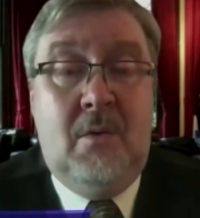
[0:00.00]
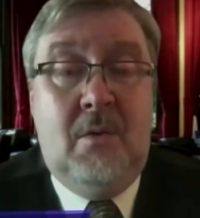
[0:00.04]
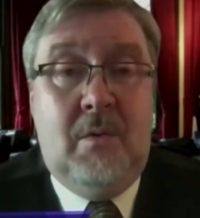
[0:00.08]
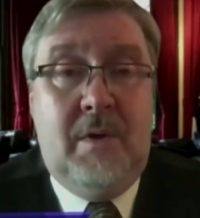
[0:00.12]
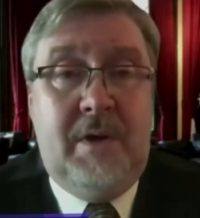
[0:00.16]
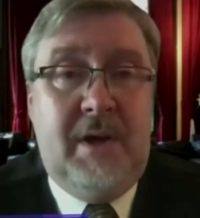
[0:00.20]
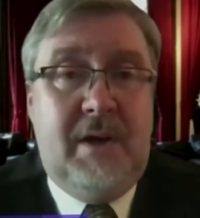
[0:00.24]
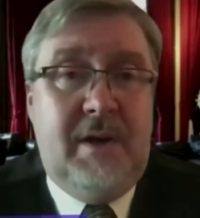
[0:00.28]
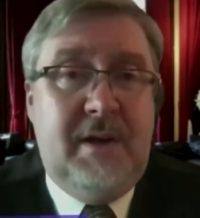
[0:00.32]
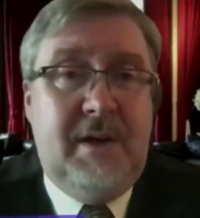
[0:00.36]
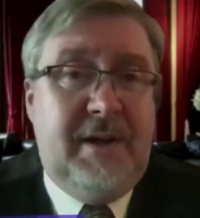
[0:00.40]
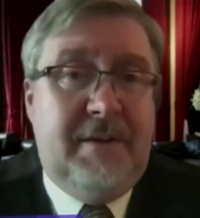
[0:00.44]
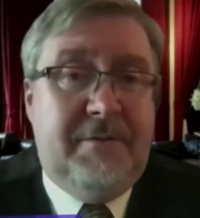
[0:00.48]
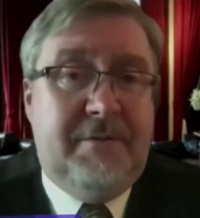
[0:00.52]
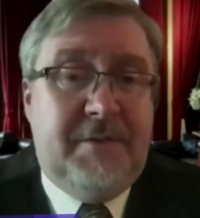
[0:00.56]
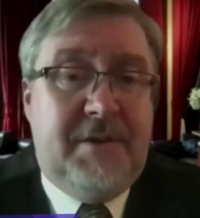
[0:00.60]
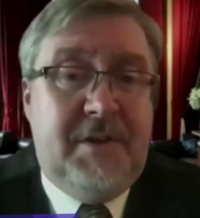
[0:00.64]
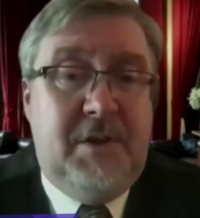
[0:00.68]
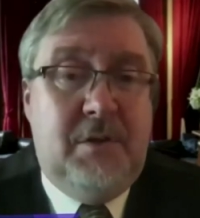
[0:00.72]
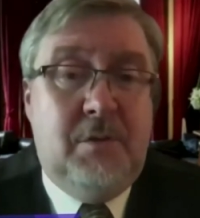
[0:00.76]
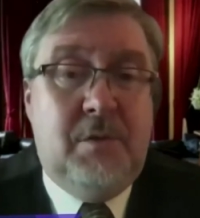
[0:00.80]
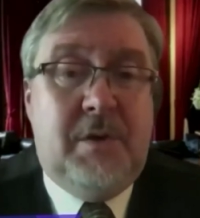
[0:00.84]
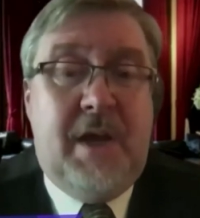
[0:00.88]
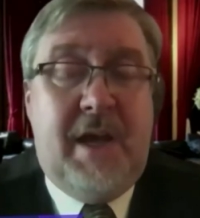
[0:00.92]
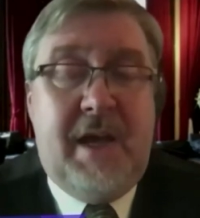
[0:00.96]
When I left
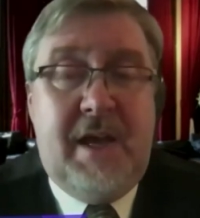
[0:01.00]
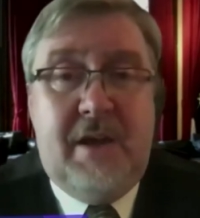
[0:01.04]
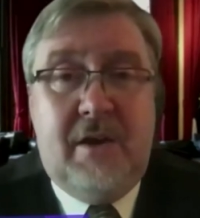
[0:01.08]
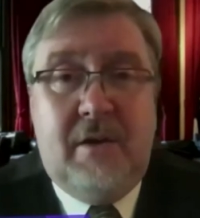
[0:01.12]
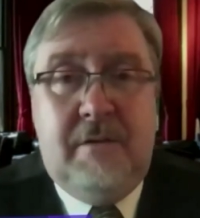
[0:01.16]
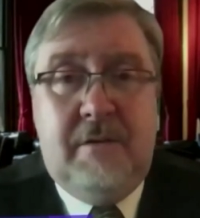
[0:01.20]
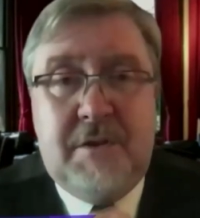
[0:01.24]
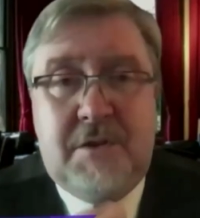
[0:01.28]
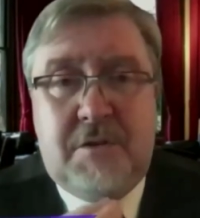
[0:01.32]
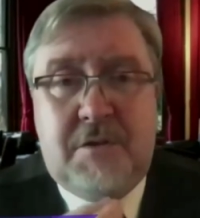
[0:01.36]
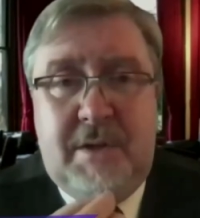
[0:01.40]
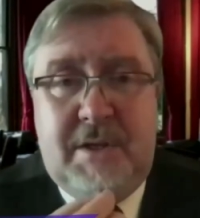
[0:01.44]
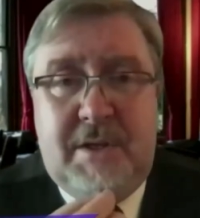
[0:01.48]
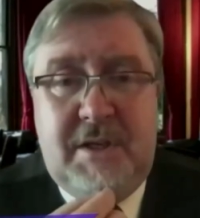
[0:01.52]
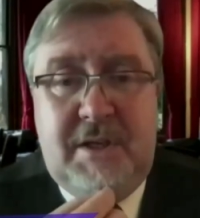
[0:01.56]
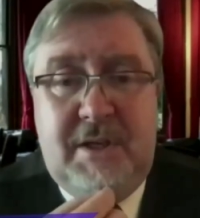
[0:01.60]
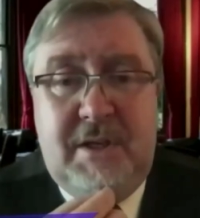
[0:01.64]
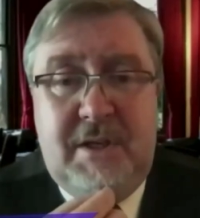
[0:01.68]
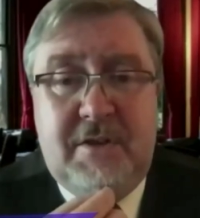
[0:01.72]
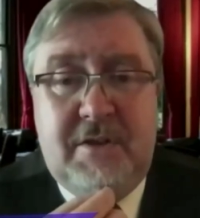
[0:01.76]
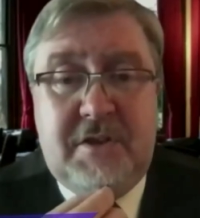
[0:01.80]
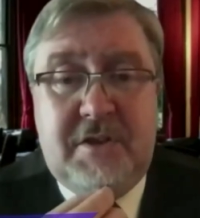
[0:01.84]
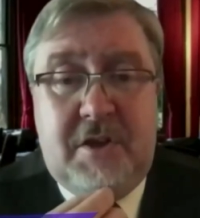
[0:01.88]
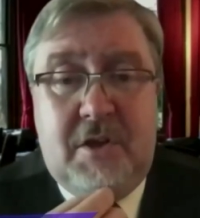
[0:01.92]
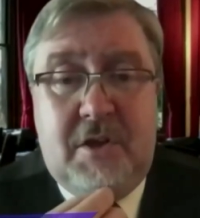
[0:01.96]
the UK over 20
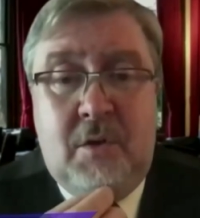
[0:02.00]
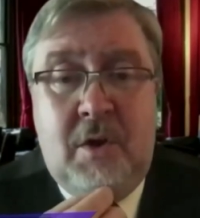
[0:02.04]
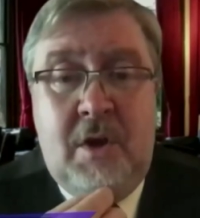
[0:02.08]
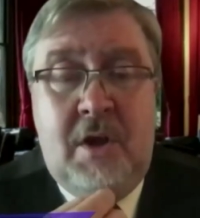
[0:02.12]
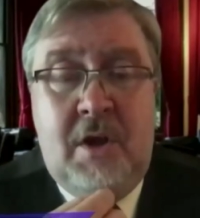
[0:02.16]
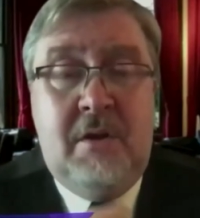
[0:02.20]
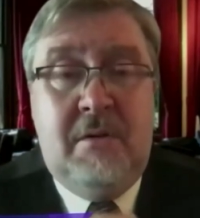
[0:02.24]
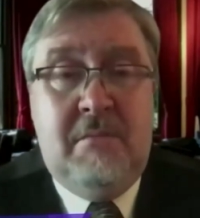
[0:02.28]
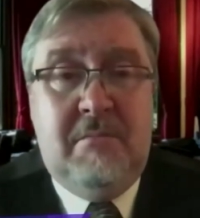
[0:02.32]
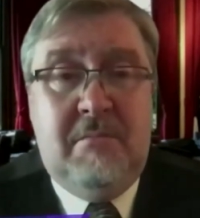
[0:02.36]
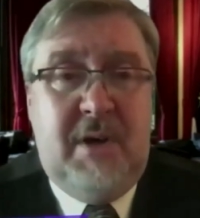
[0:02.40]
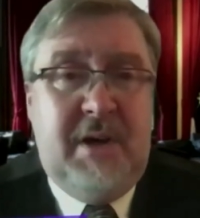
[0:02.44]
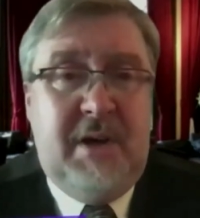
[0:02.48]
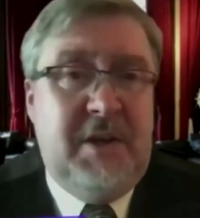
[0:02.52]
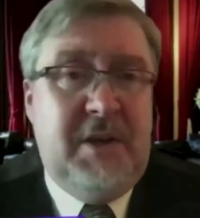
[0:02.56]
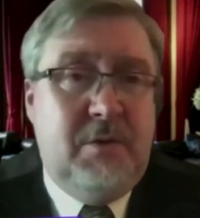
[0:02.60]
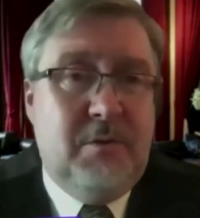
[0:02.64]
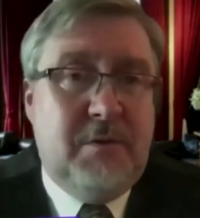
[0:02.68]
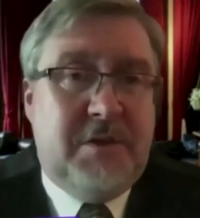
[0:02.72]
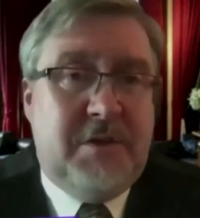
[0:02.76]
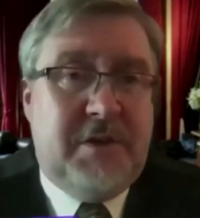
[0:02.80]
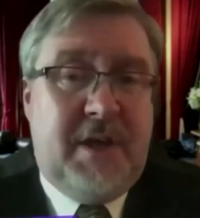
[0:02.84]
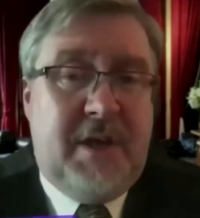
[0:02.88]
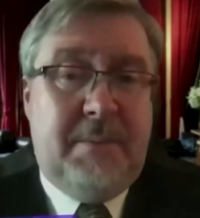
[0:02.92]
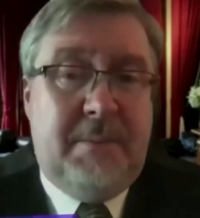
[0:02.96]
years ago, my
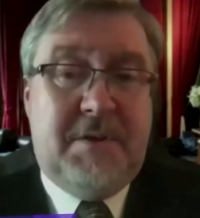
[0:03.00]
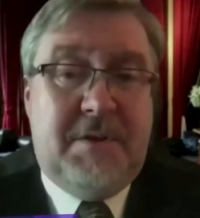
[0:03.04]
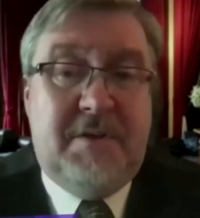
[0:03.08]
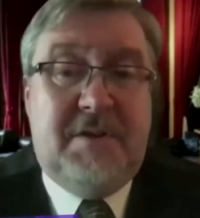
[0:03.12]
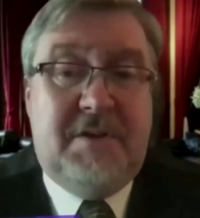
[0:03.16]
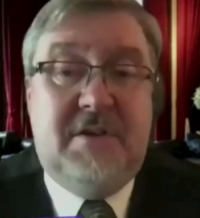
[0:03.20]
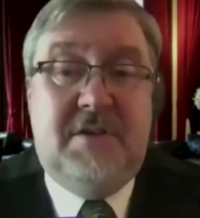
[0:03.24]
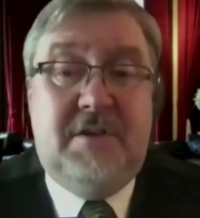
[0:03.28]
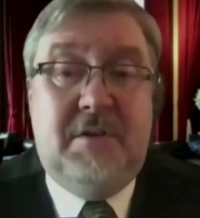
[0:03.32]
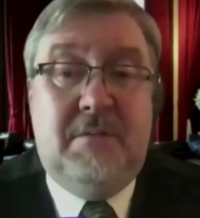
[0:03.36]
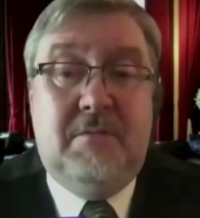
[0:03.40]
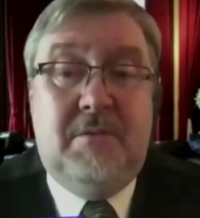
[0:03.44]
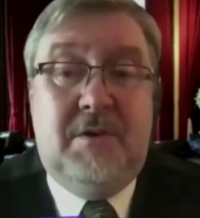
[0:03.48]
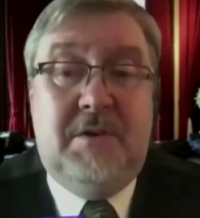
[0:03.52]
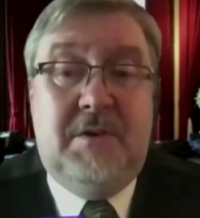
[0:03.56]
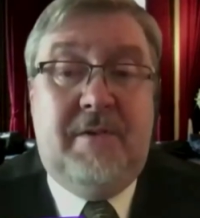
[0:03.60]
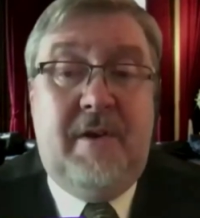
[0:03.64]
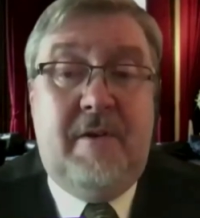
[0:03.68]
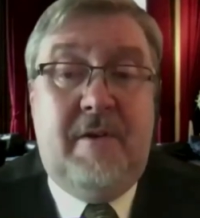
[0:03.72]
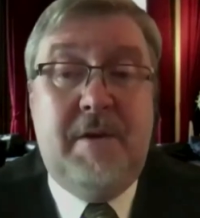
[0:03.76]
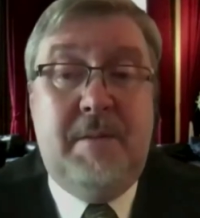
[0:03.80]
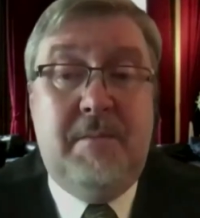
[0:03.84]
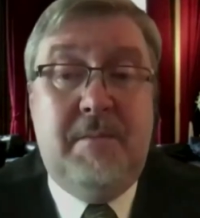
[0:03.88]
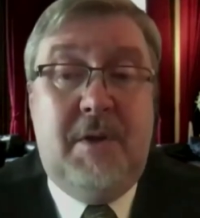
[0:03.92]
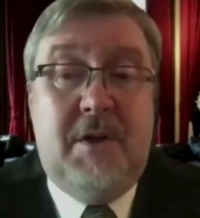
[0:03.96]
Euroscepticism was
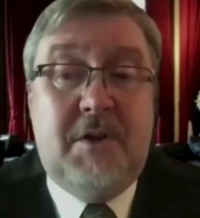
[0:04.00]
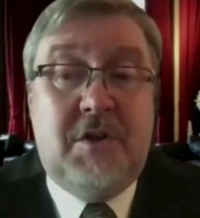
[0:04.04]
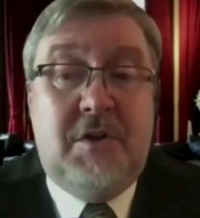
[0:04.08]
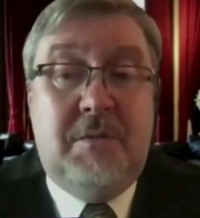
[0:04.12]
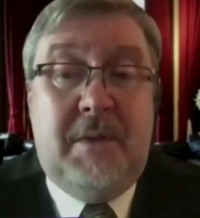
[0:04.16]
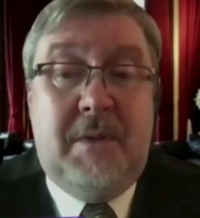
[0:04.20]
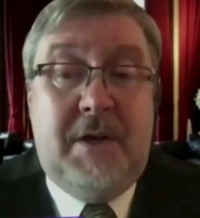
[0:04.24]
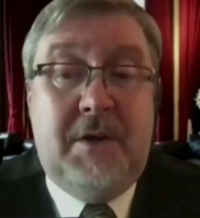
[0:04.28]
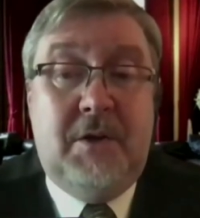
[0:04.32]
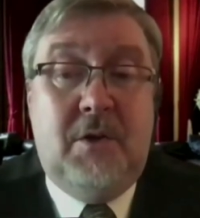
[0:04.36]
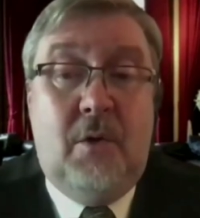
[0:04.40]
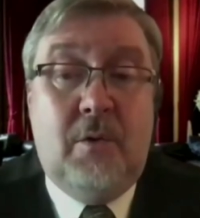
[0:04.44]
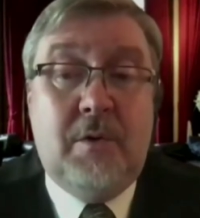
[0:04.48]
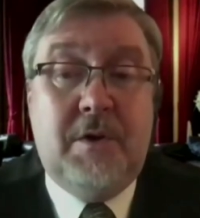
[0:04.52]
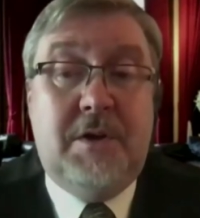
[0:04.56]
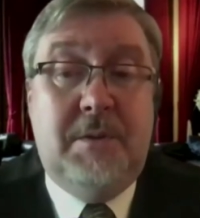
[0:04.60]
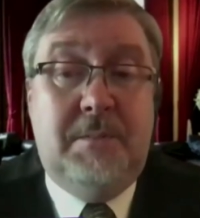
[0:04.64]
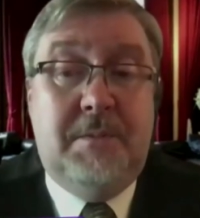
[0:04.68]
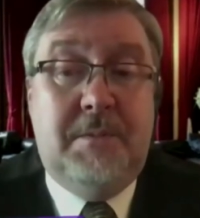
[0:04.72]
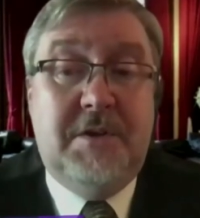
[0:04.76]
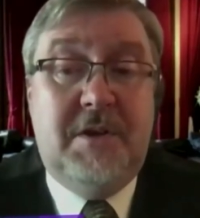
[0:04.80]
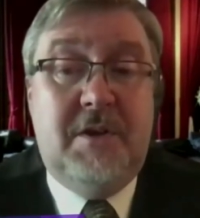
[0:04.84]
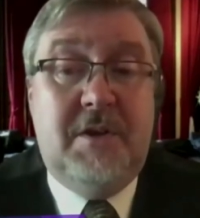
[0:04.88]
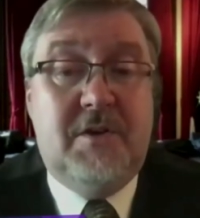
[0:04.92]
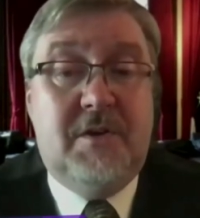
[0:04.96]
very much a minority
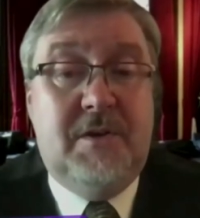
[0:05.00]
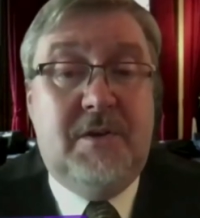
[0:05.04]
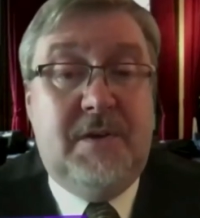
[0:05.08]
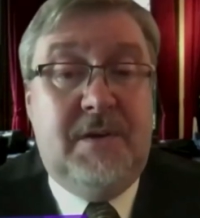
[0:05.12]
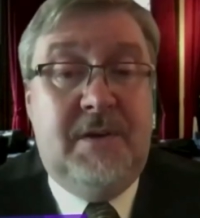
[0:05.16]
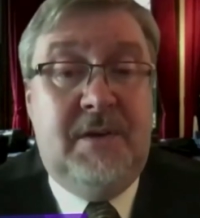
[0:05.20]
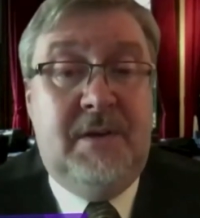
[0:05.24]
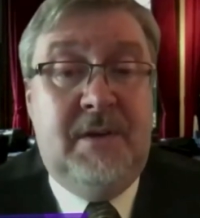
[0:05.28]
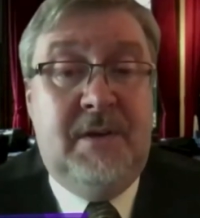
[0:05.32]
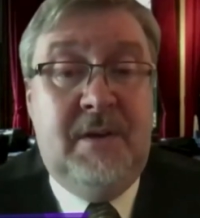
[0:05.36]
position.